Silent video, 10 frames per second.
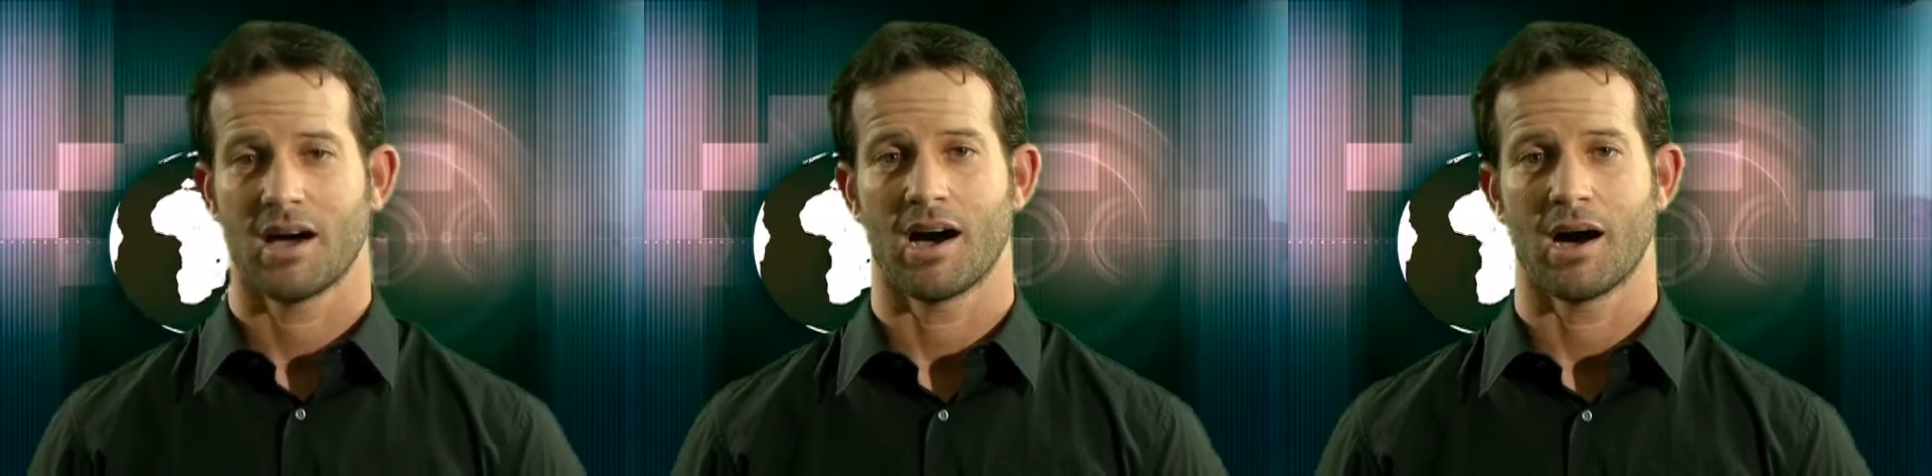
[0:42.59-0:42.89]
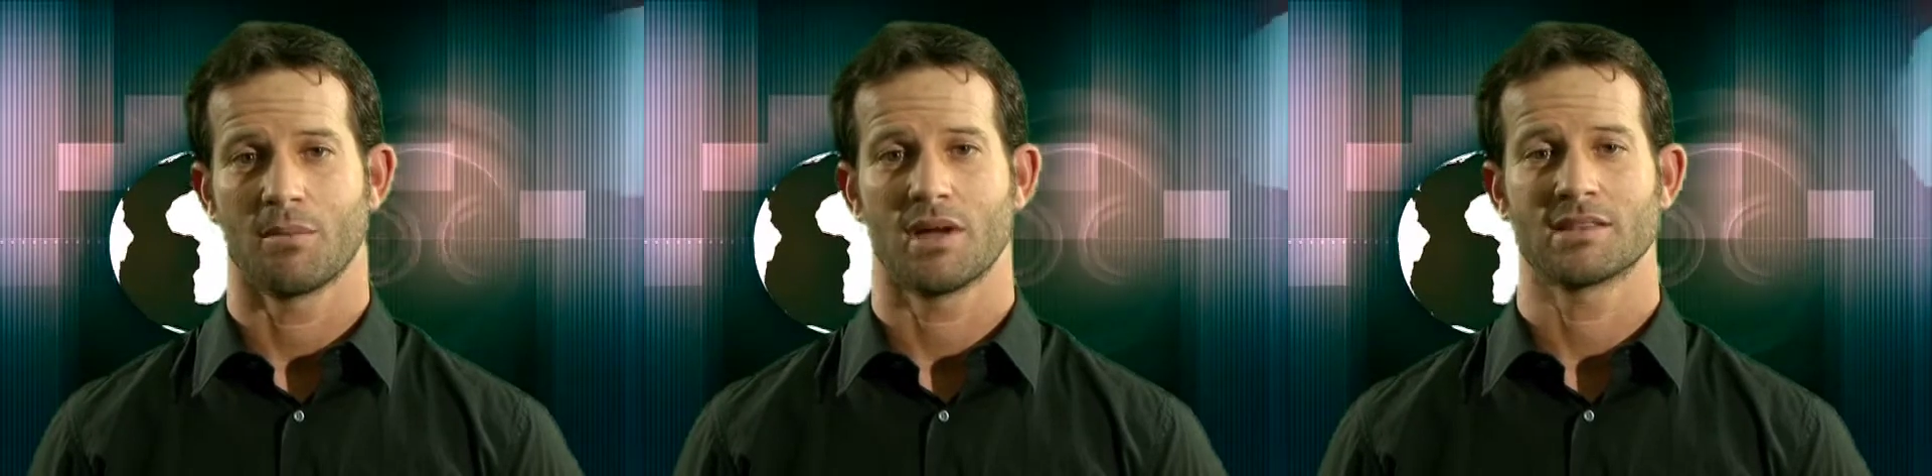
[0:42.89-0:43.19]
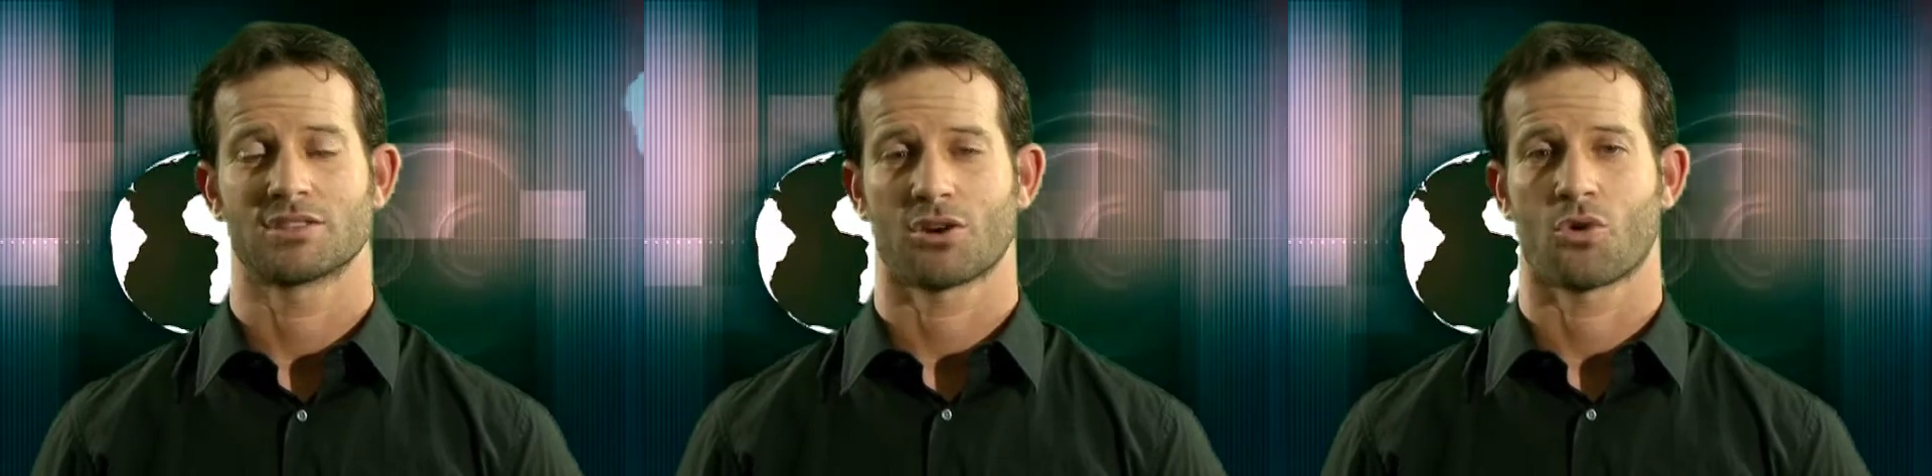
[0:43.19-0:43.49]

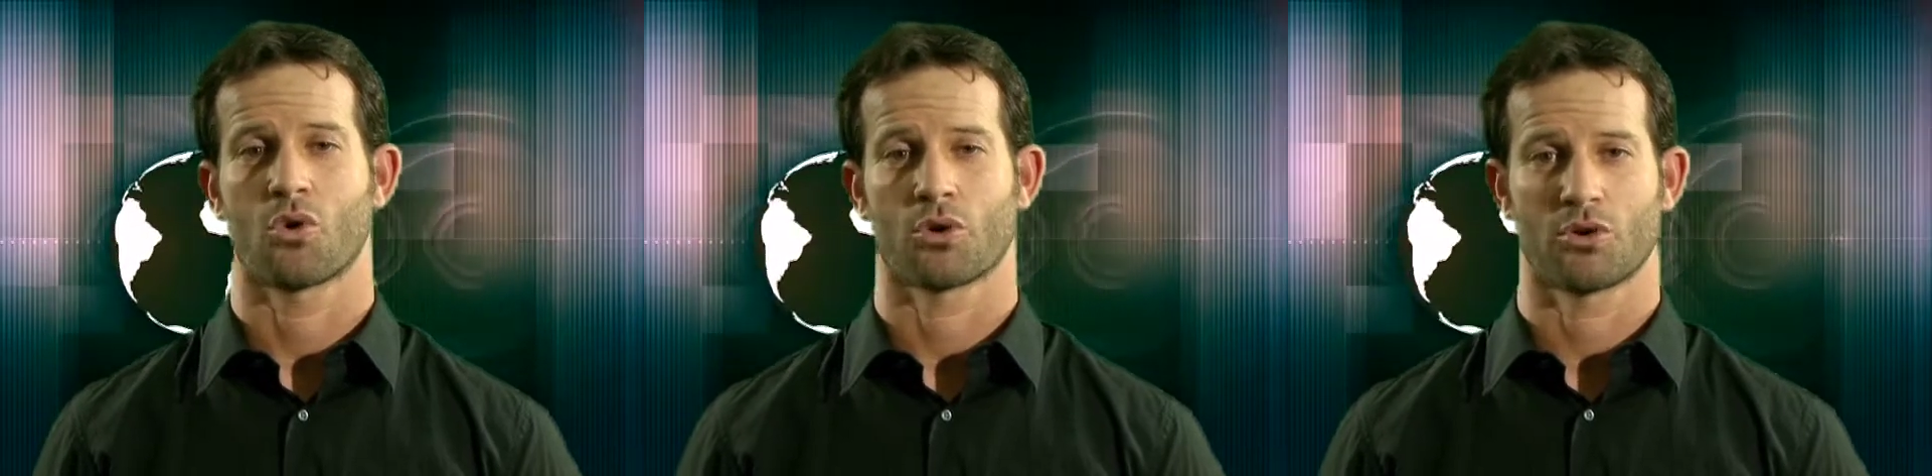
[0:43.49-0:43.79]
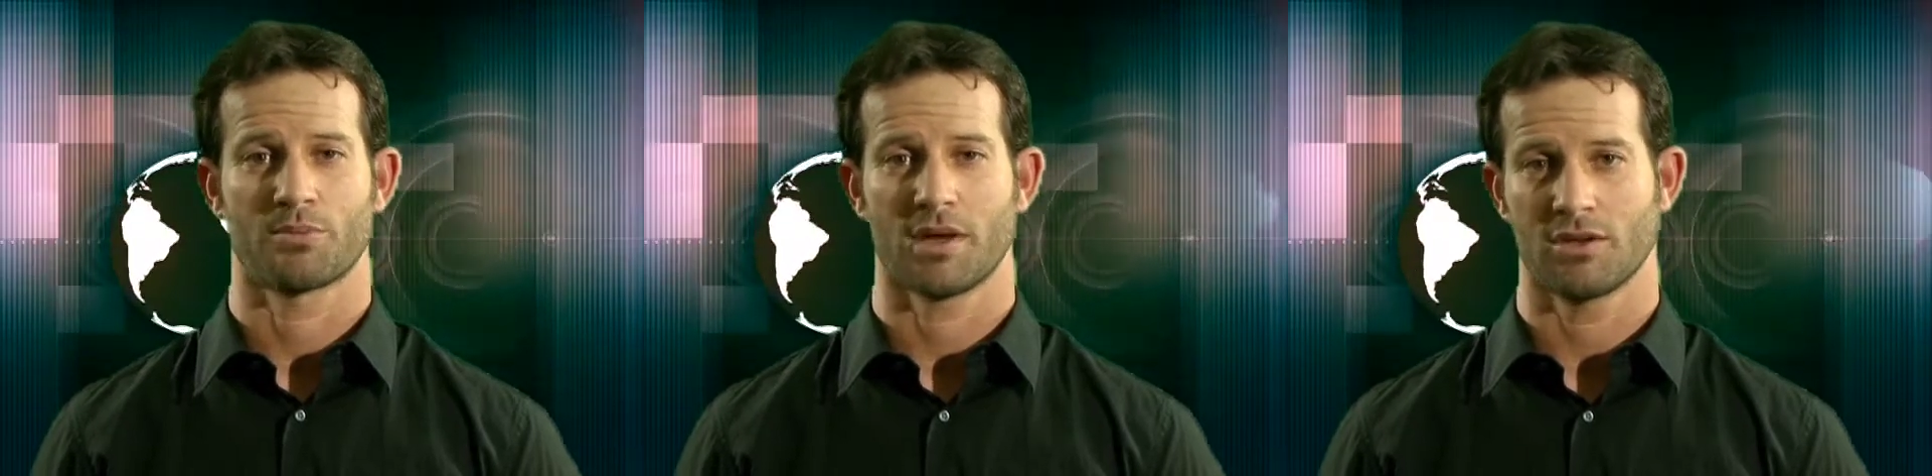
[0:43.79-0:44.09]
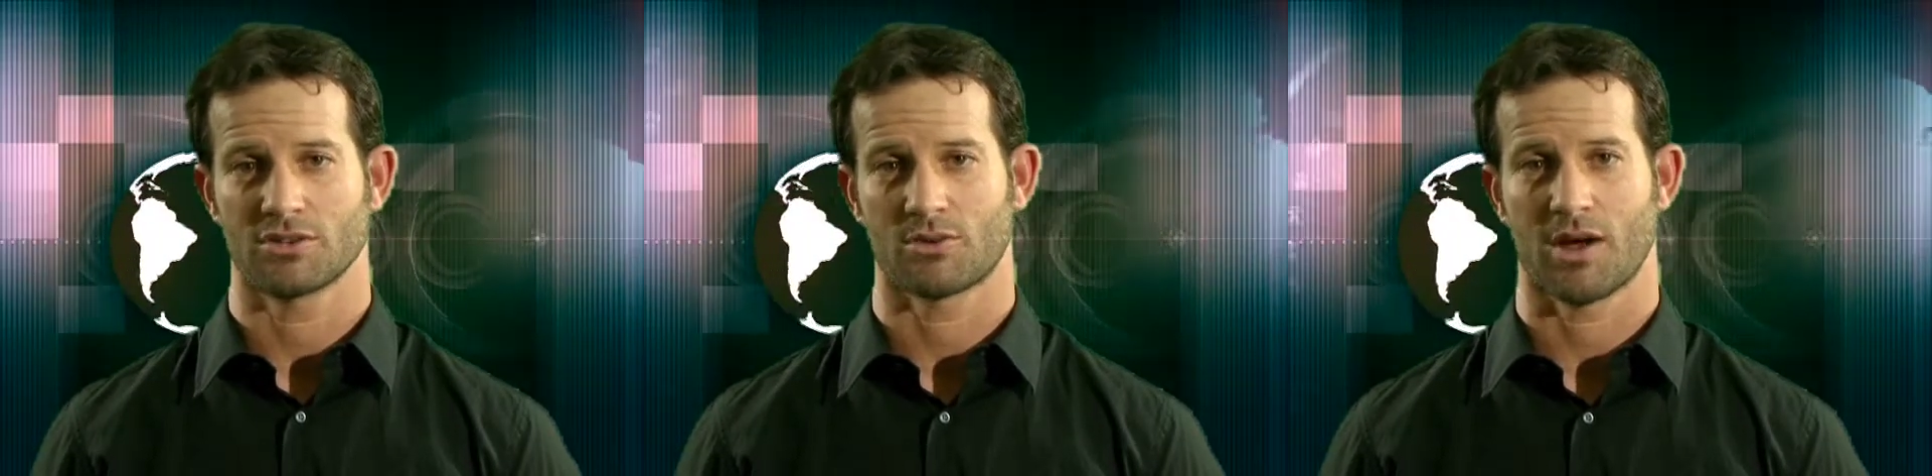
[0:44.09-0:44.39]
It's your core group that
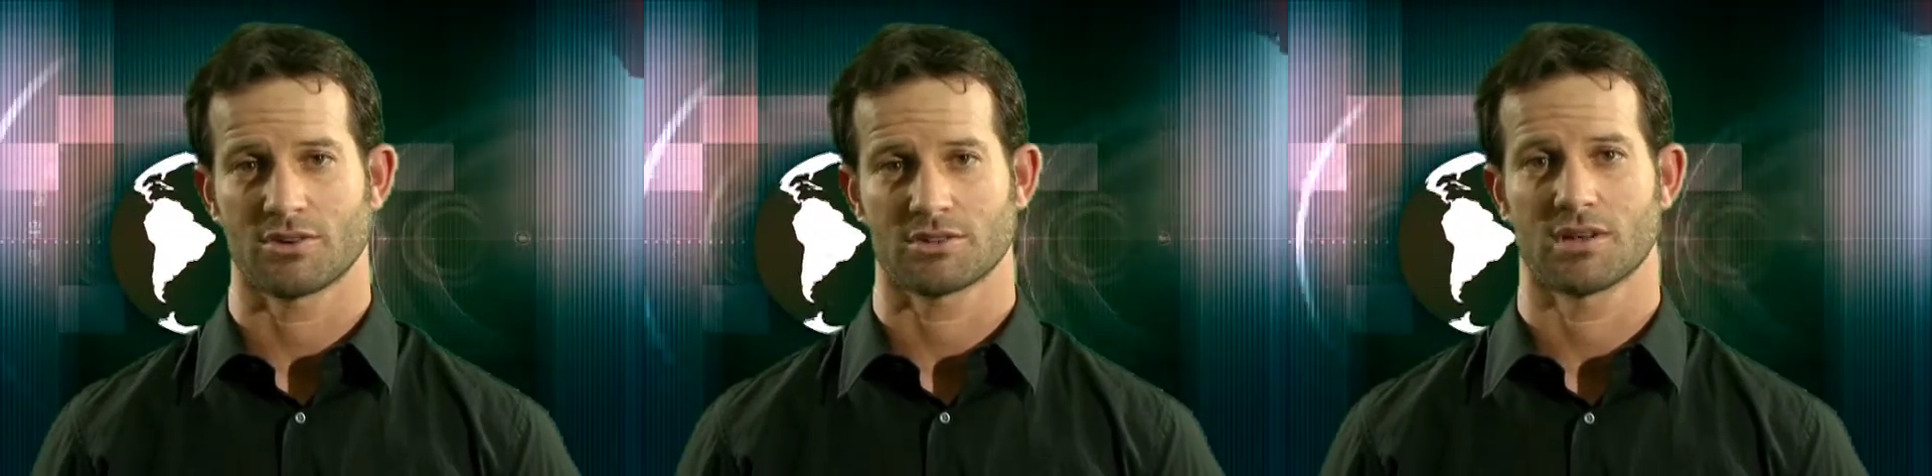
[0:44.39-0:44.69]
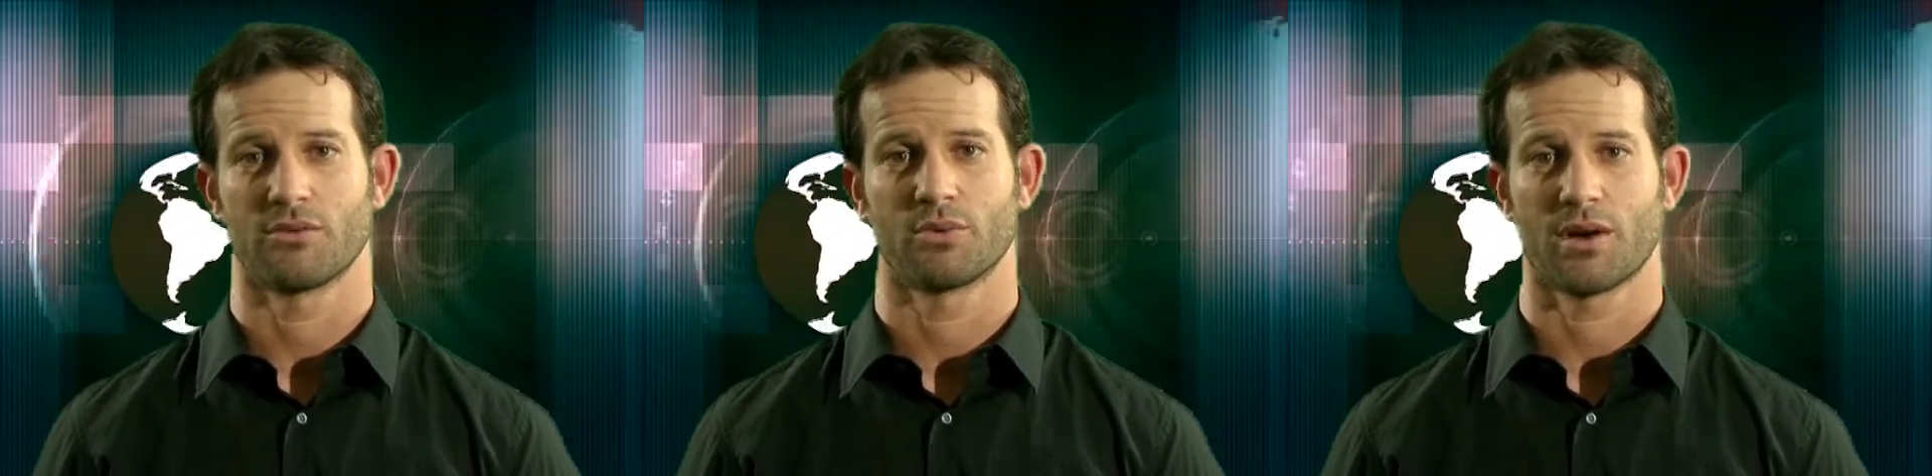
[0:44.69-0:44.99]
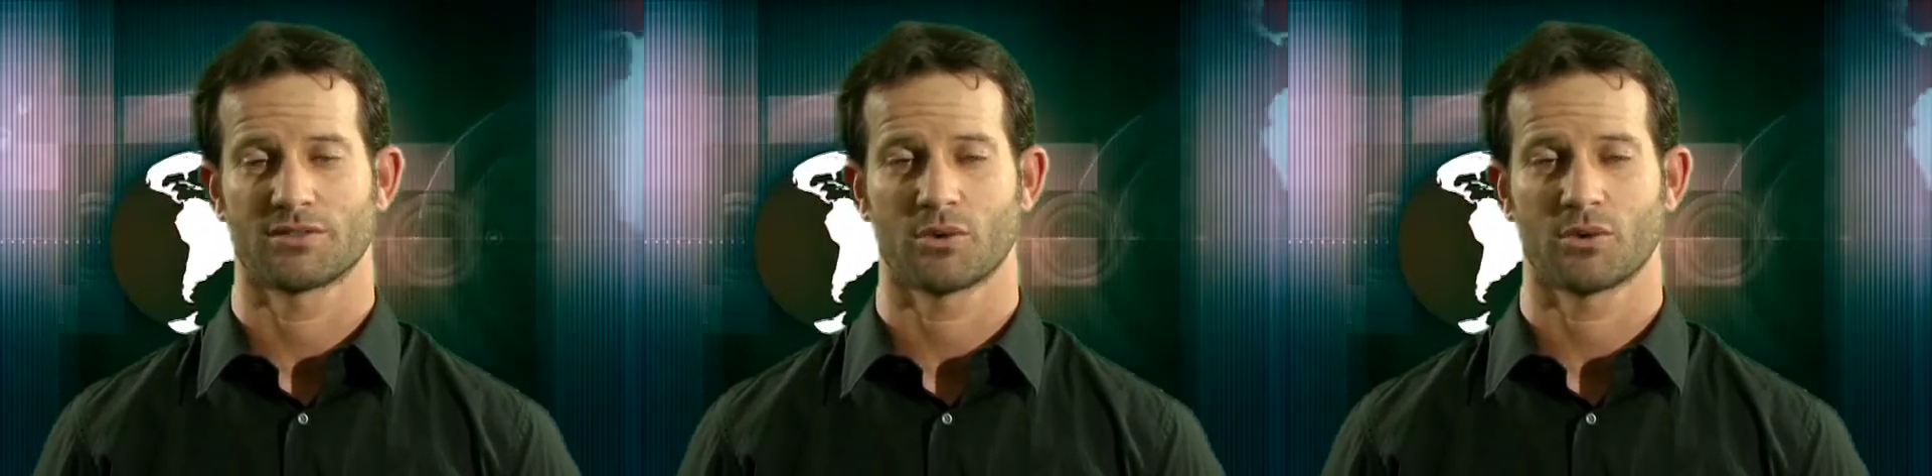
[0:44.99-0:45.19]
you surround yourself with.